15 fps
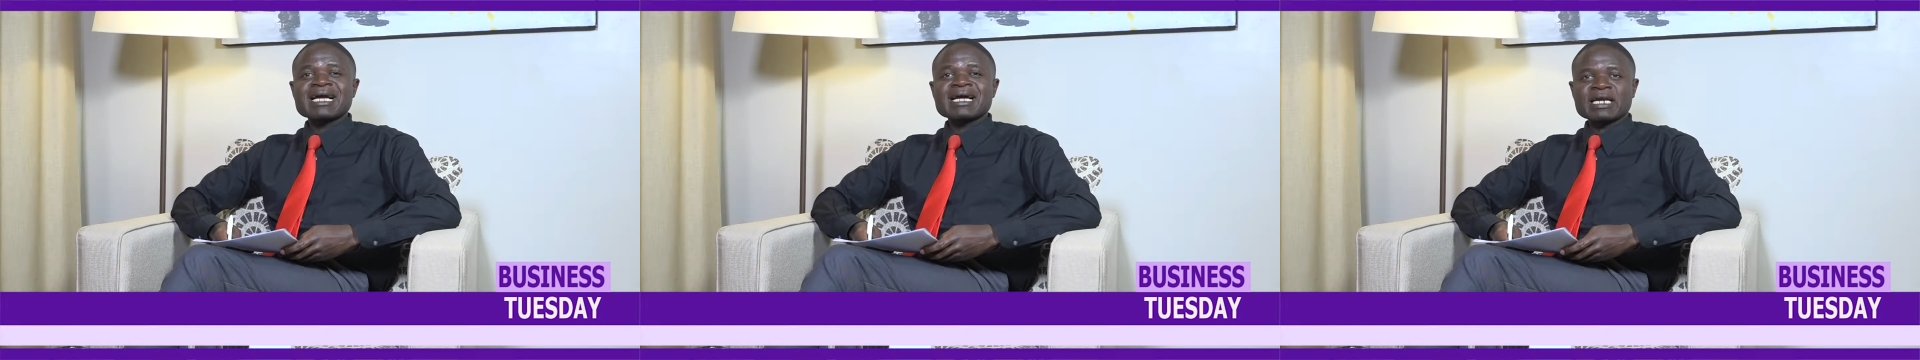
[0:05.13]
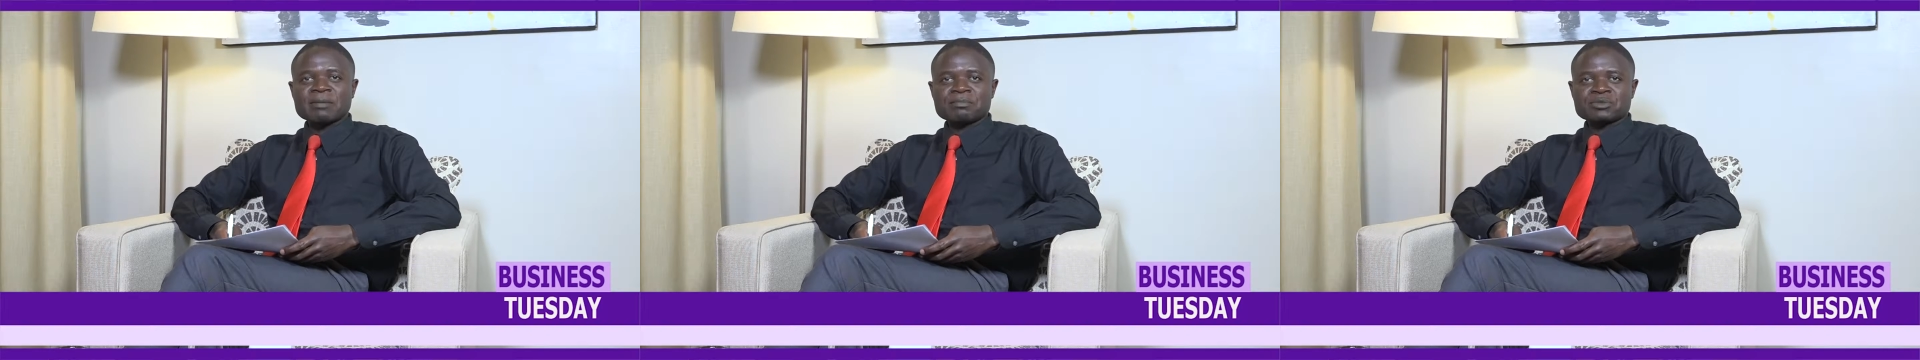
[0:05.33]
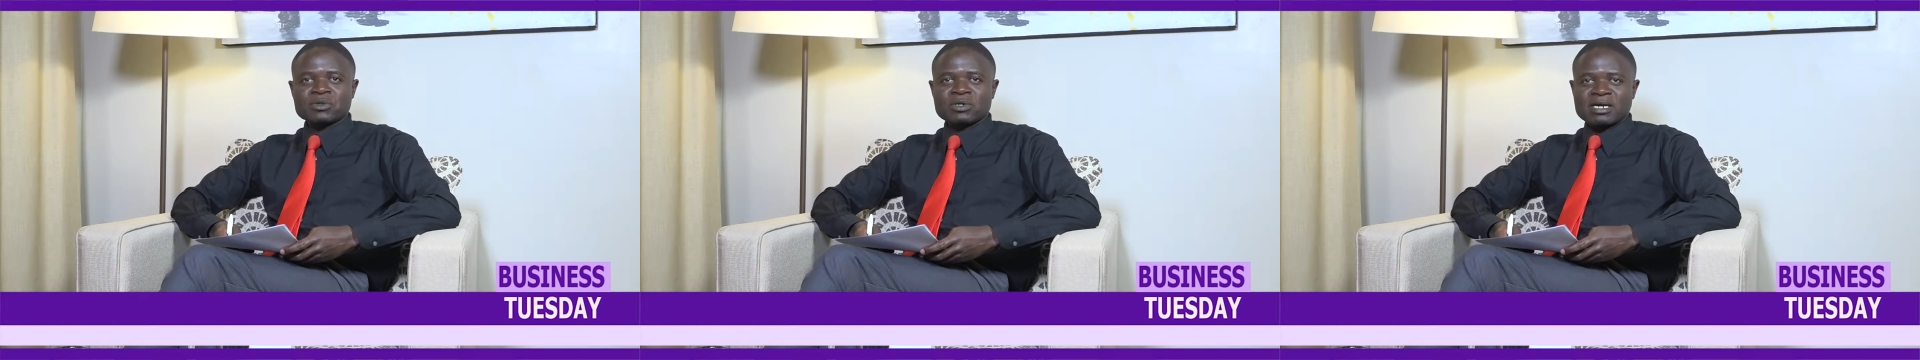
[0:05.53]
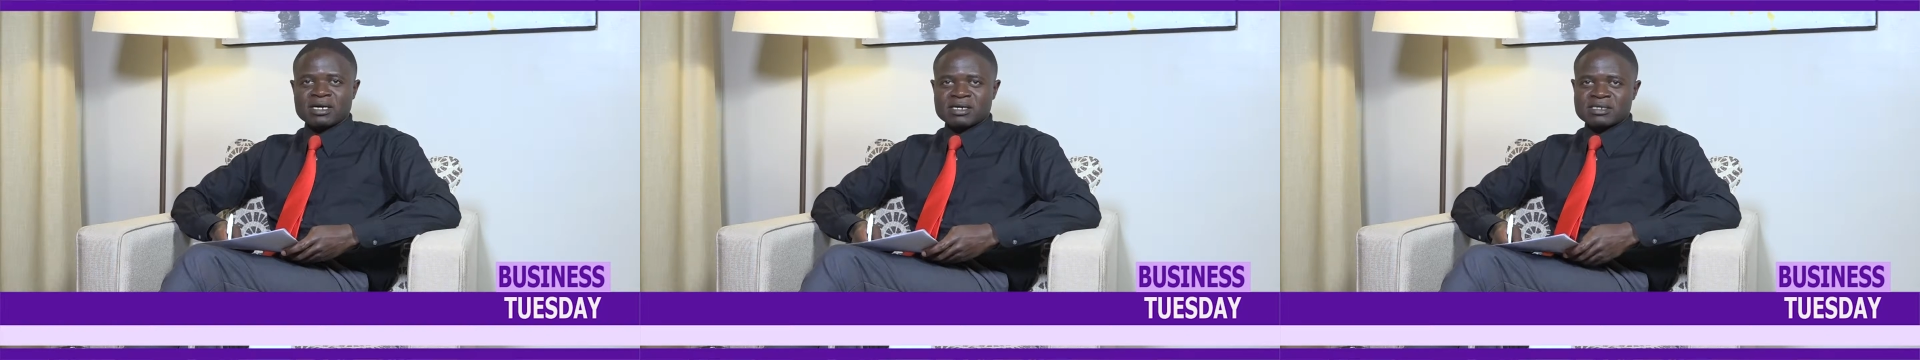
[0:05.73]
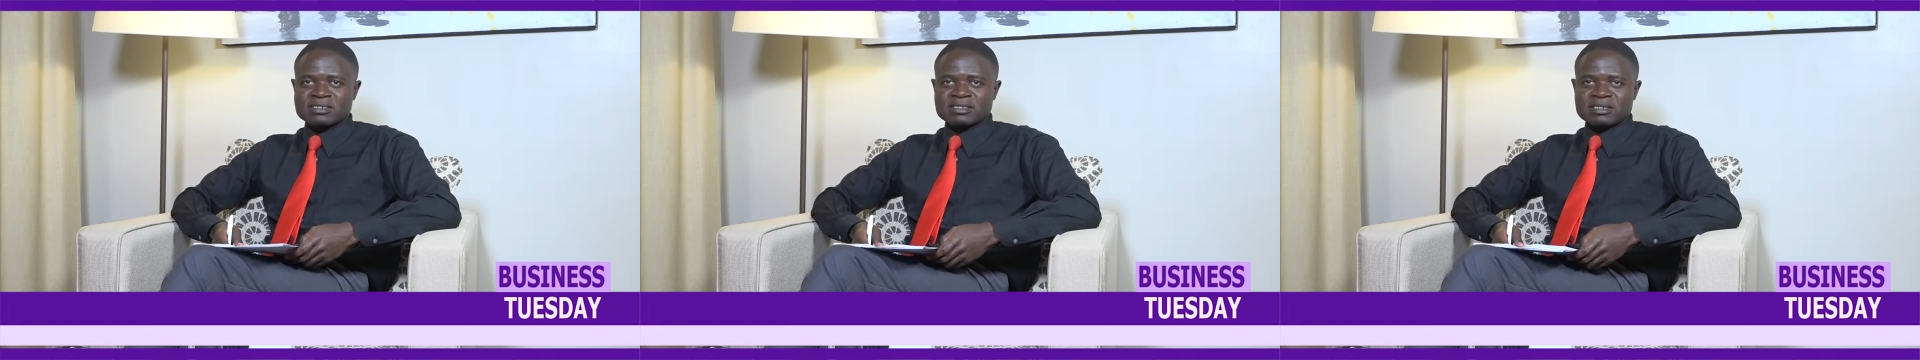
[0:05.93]

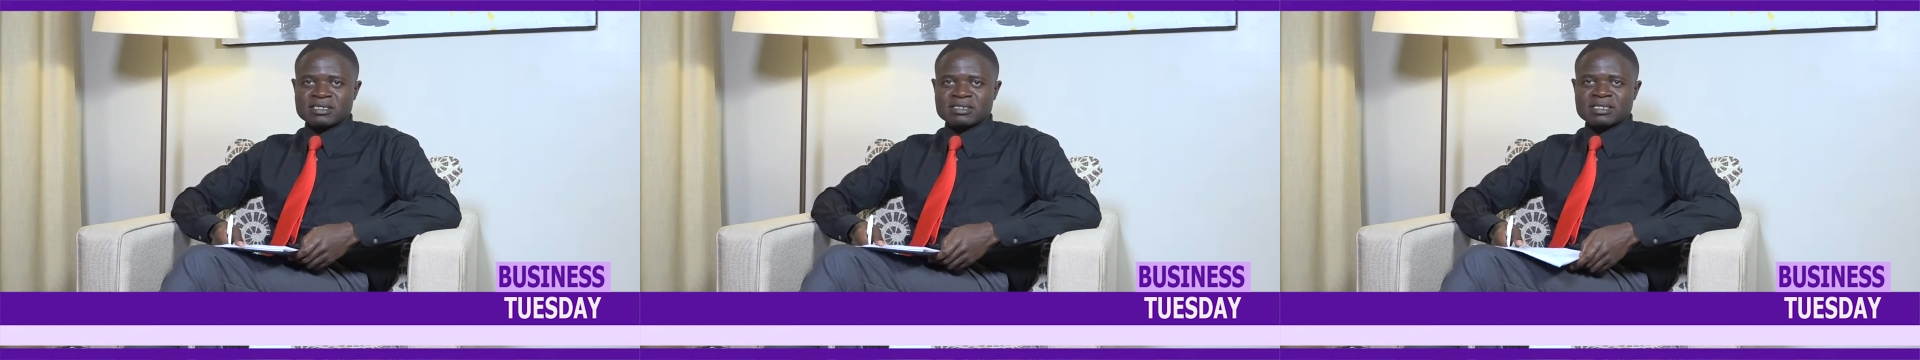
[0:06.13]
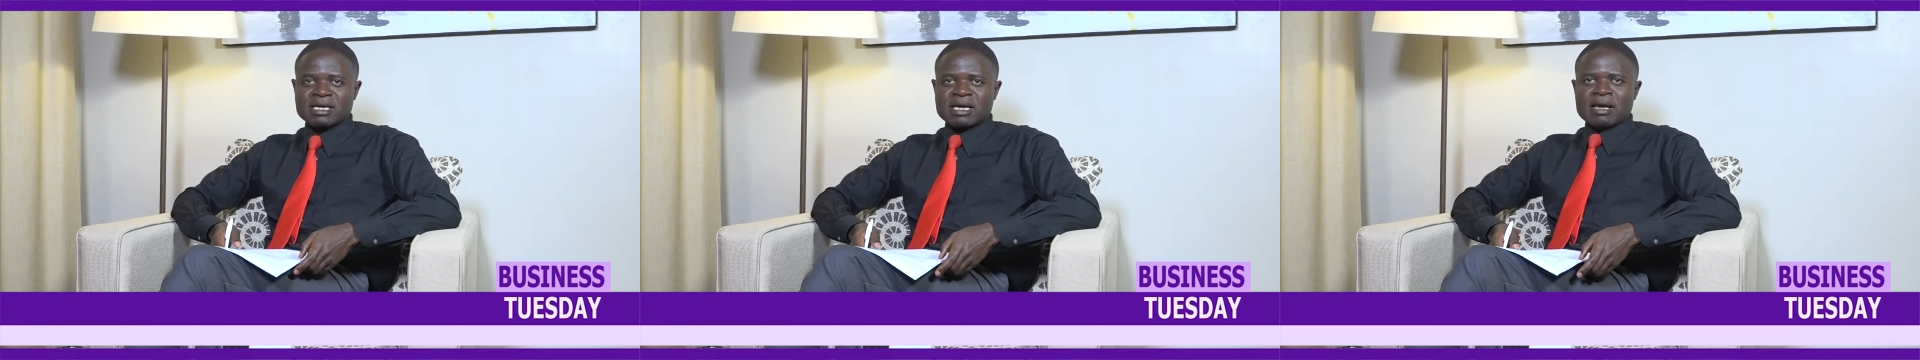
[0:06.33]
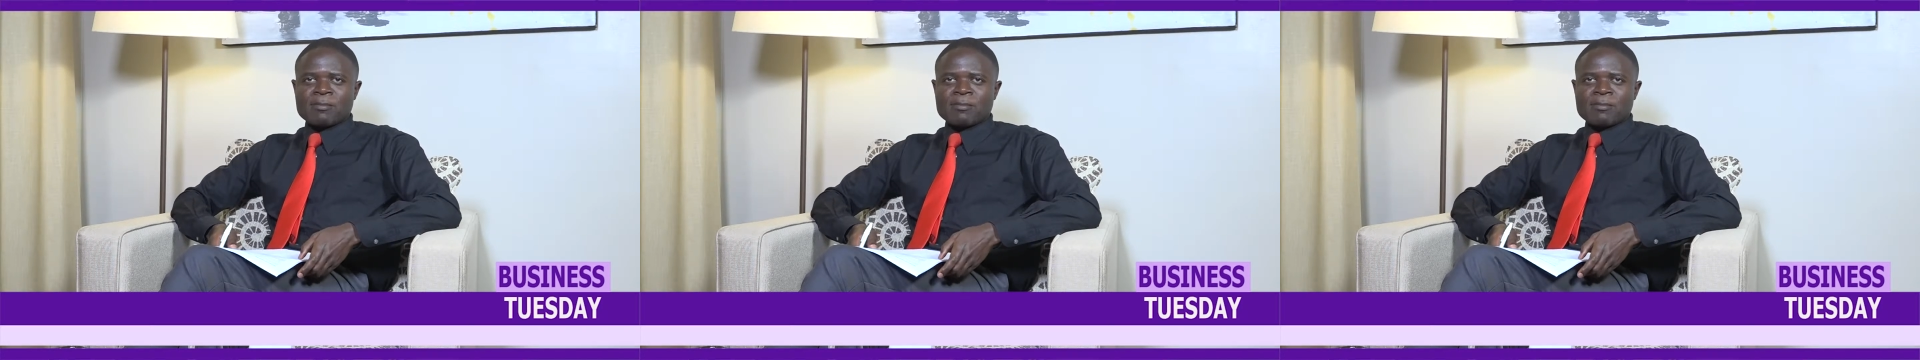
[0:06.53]
cryptocurrencies,